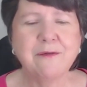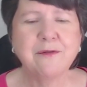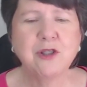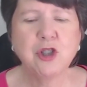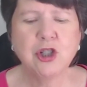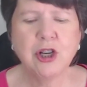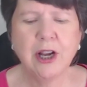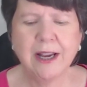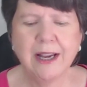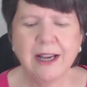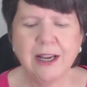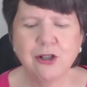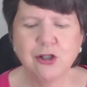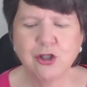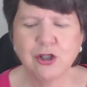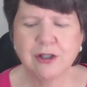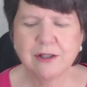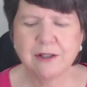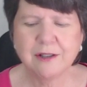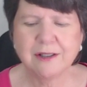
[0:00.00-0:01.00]

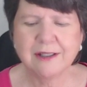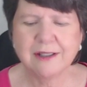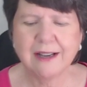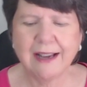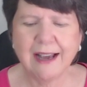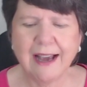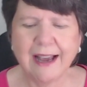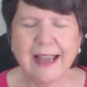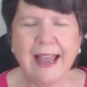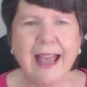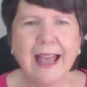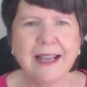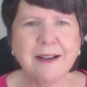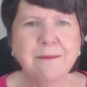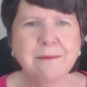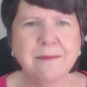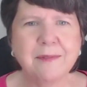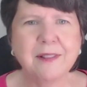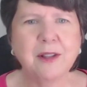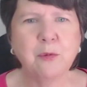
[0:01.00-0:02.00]
changed. I had
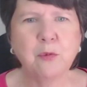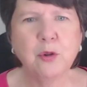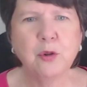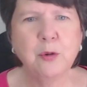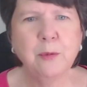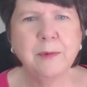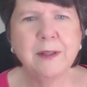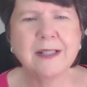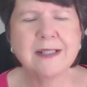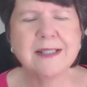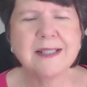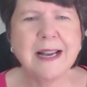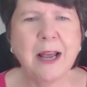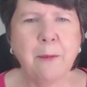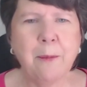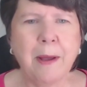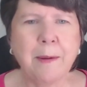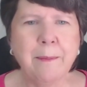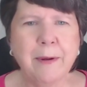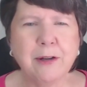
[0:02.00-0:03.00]
the room that is now
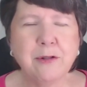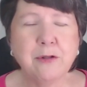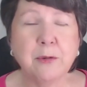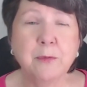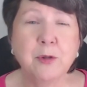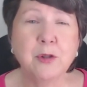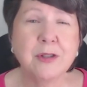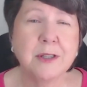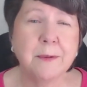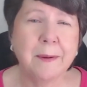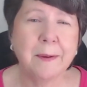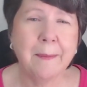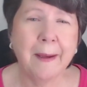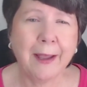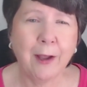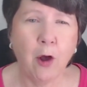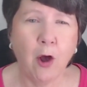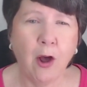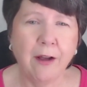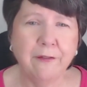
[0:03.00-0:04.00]
my bedroom used to be my
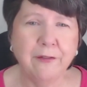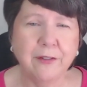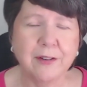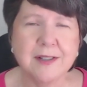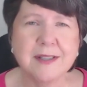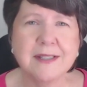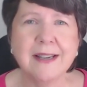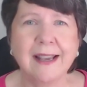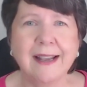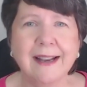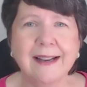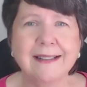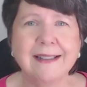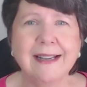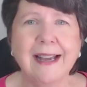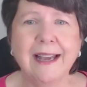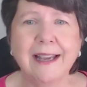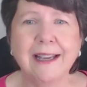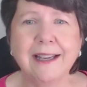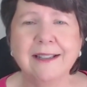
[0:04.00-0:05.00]
office, and
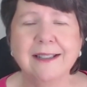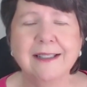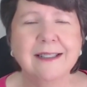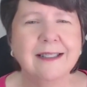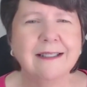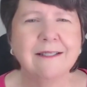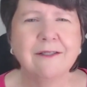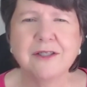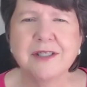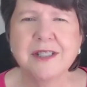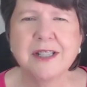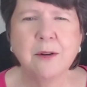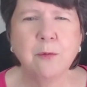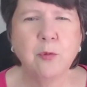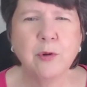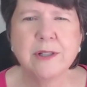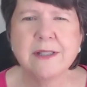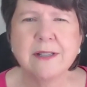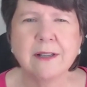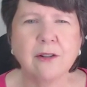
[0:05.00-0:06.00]
I, for some
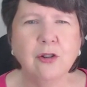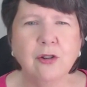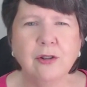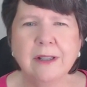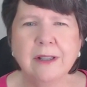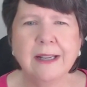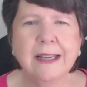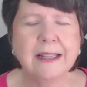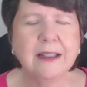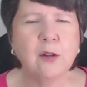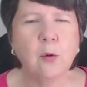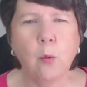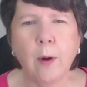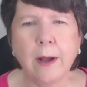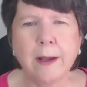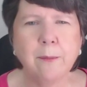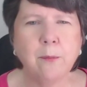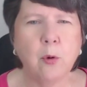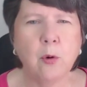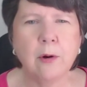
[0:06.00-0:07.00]
reason, couldn't get the
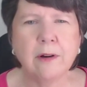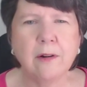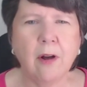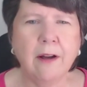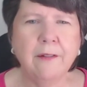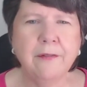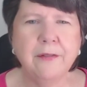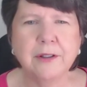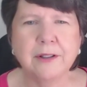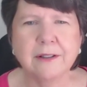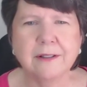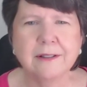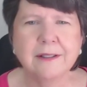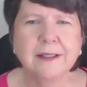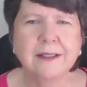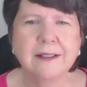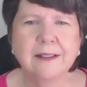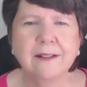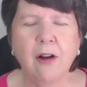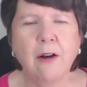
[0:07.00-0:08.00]
whiteboard off
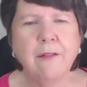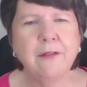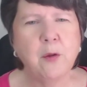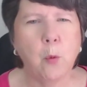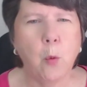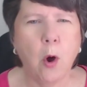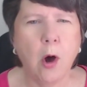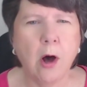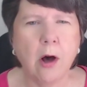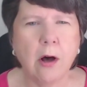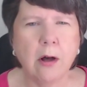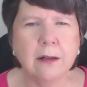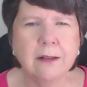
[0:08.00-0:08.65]
the wall